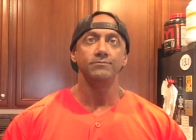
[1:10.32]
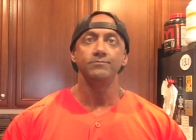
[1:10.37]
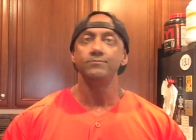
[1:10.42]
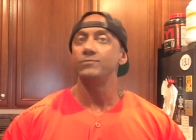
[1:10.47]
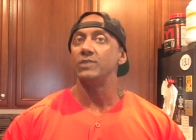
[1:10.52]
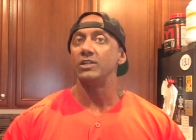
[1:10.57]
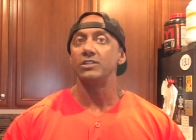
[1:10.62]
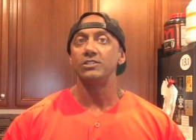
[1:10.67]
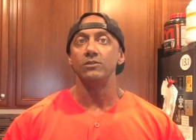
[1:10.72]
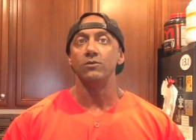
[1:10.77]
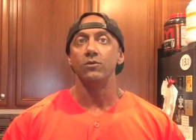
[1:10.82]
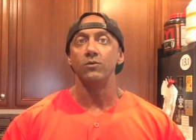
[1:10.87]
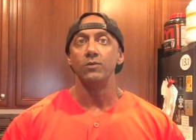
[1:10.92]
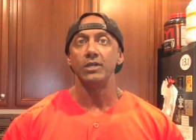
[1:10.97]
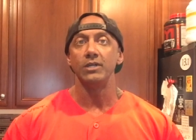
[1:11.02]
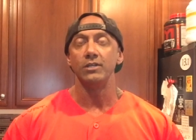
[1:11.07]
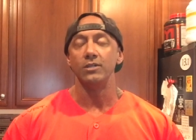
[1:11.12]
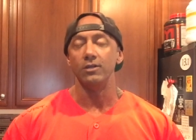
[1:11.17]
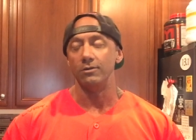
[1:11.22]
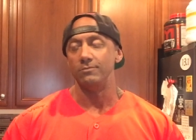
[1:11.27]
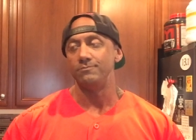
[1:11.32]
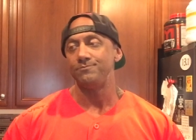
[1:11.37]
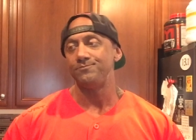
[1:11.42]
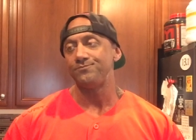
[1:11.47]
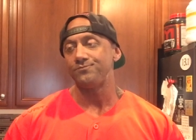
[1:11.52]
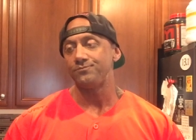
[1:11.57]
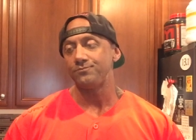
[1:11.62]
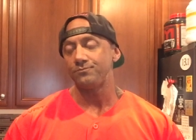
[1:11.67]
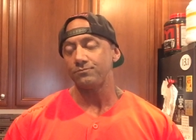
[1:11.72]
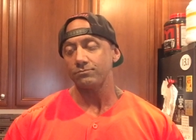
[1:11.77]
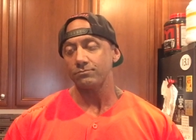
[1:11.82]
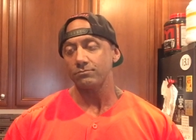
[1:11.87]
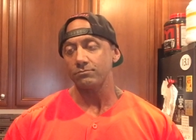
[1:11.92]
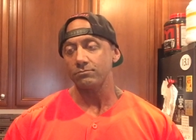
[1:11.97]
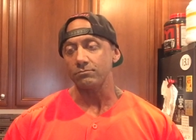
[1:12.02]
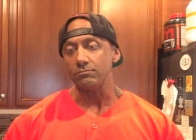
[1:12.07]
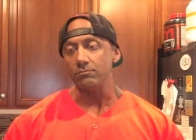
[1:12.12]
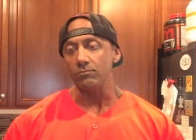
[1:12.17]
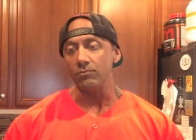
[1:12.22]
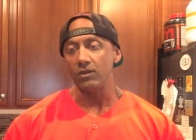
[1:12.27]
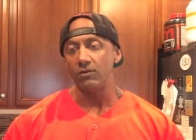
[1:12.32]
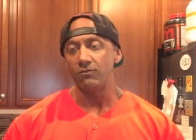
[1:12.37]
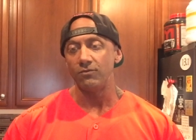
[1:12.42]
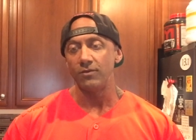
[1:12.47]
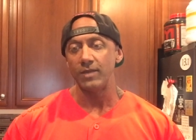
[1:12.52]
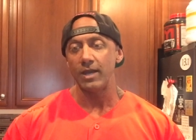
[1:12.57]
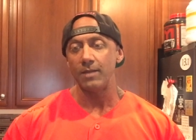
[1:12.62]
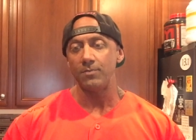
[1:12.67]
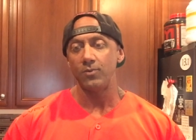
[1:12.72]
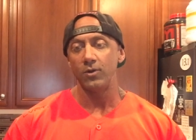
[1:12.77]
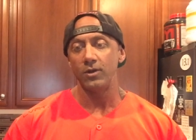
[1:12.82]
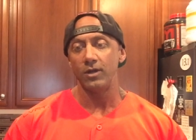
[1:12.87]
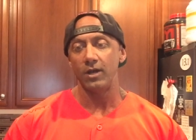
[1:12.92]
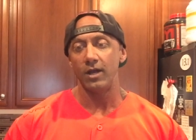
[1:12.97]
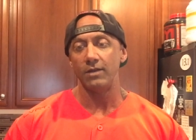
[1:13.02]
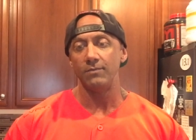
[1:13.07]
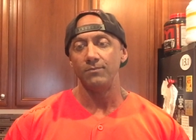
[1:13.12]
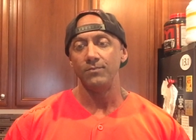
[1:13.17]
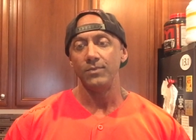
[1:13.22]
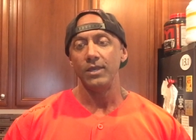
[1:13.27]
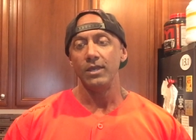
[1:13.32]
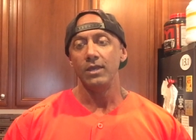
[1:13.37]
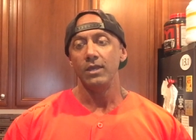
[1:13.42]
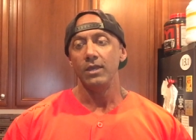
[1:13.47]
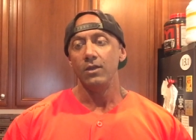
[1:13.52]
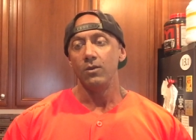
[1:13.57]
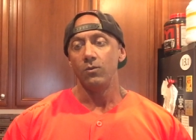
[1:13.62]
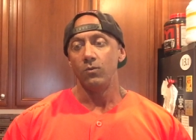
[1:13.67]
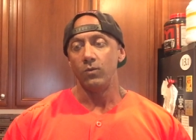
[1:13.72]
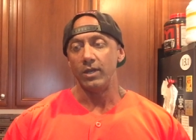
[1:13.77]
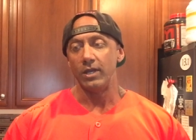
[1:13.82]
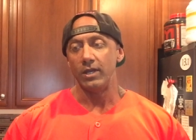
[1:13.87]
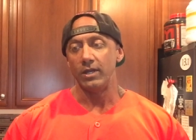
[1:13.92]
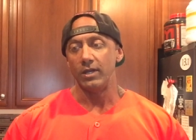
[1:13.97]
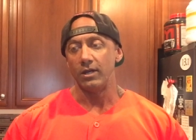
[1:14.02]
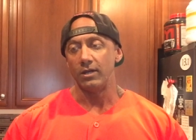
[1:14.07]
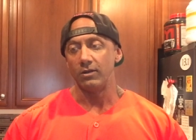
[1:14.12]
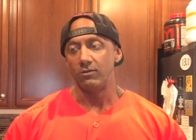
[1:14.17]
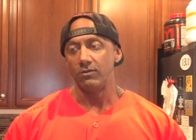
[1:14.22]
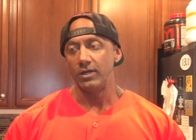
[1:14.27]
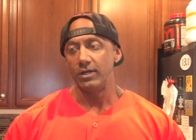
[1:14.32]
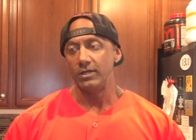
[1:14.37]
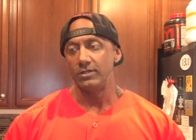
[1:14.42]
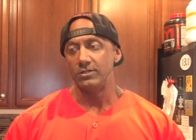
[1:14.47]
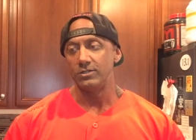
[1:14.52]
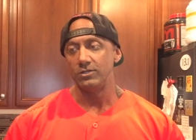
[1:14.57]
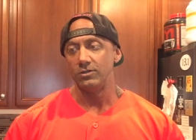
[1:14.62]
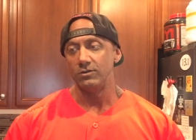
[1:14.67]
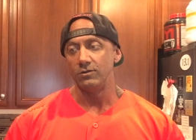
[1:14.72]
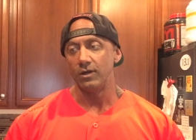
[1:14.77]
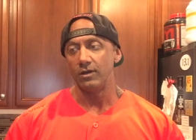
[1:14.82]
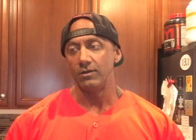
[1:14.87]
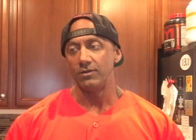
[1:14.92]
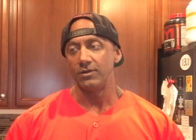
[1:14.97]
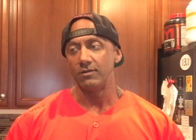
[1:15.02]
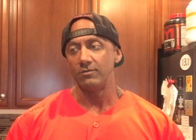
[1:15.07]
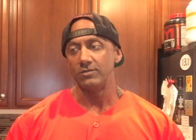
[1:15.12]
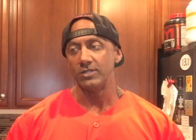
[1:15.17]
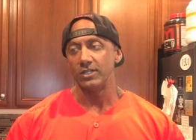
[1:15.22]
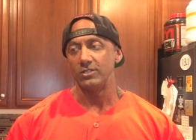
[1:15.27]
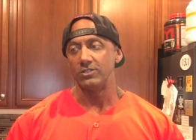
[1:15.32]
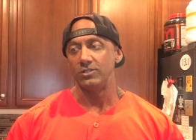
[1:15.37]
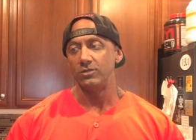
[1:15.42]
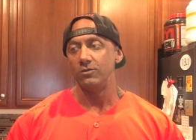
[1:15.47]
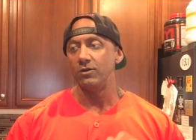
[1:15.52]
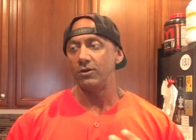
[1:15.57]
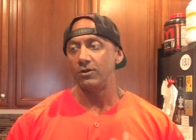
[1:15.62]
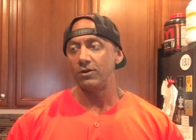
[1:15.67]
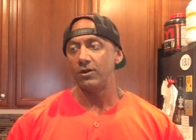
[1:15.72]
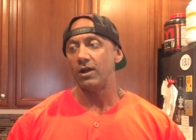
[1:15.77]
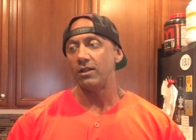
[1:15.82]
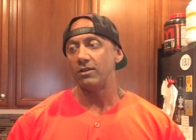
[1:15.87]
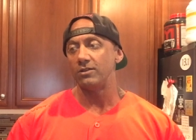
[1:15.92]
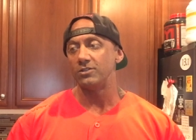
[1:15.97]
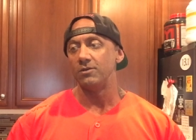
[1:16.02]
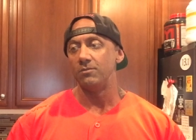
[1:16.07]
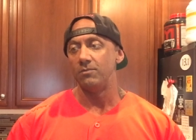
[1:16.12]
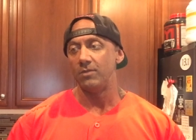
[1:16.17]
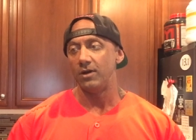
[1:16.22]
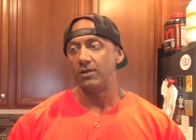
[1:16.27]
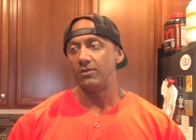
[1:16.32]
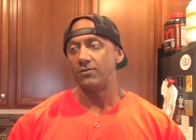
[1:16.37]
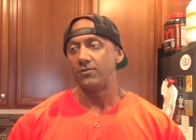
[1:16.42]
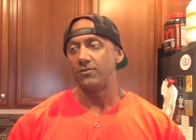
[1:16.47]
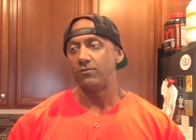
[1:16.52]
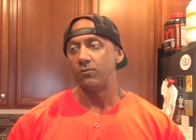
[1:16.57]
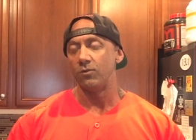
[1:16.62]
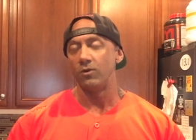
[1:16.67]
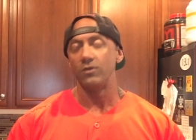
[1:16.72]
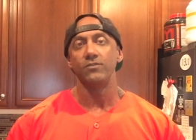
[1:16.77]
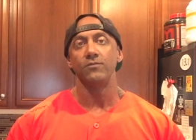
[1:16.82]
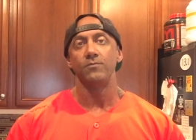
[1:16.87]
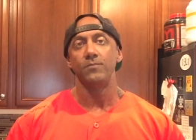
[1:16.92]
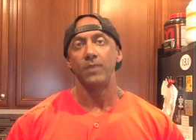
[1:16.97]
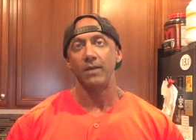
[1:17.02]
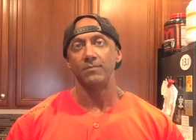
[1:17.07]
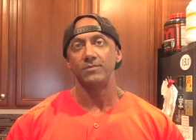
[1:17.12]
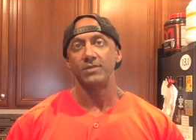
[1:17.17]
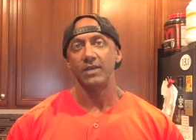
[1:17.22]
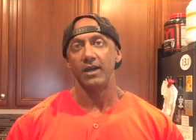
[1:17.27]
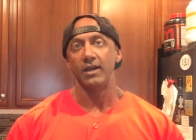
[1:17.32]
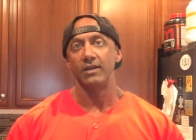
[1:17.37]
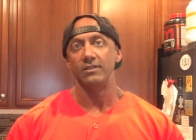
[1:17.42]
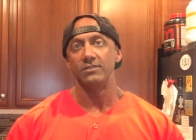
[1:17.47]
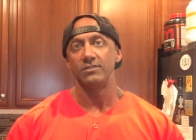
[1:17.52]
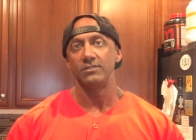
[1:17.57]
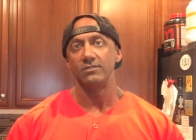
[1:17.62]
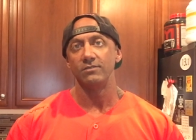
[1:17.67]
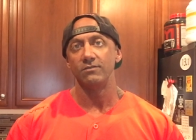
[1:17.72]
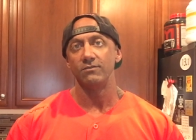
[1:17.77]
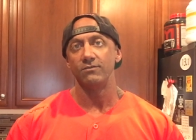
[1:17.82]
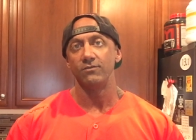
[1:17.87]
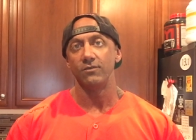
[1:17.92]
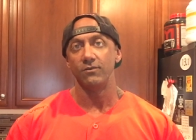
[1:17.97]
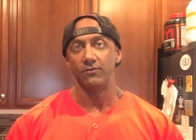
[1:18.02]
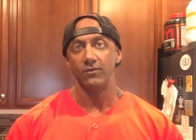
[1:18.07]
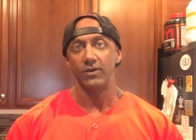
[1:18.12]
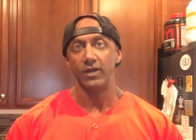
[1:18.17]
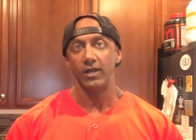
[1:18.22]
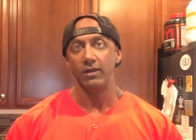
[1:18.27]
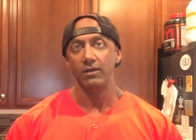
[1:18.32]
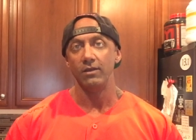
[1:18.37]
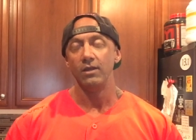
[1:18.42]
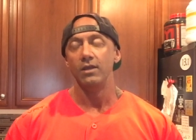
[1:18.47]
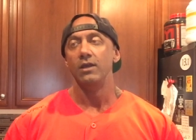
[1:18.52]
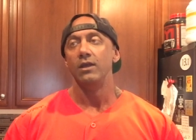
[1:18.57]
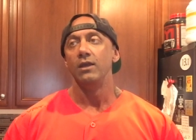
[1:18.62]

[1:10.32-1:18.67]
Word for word: Let's see what we can do. From that point on, we had agreed to, I think it was like $200 a month worth of peptides for free,